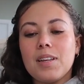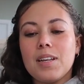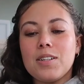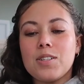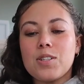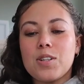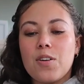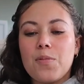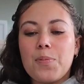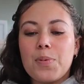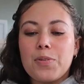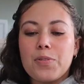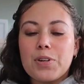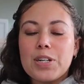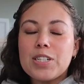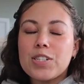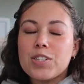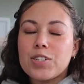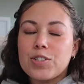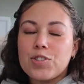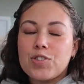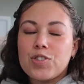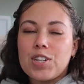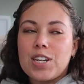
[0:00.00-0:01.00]
So I've been
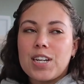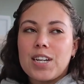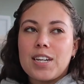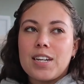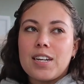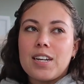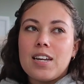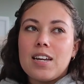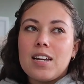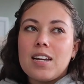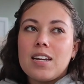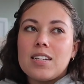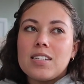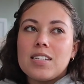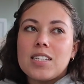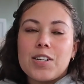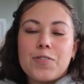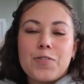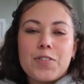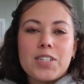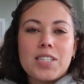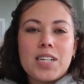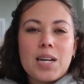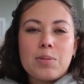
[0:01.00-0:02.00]
researching
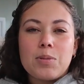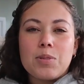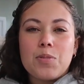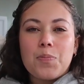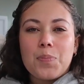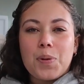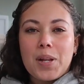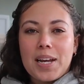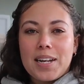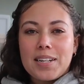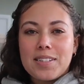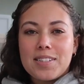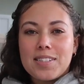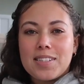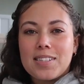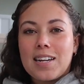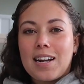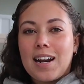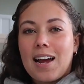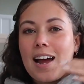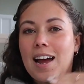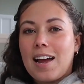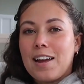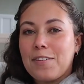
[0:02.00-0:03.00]
different types of plants
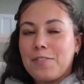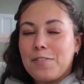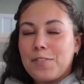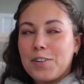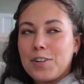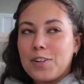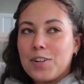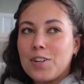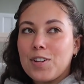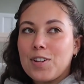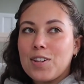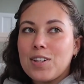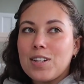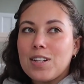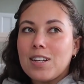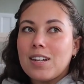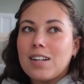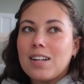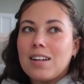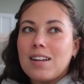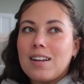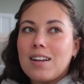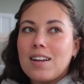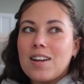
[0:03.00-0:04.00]
that I feel
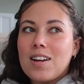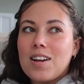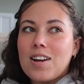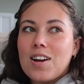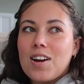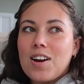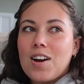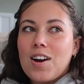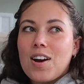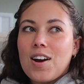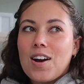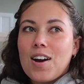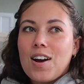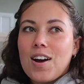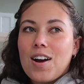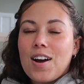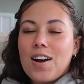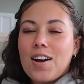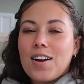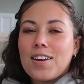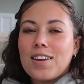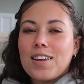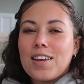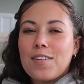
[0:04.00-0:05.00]

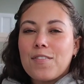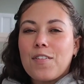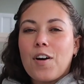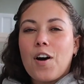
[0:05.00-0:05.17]
give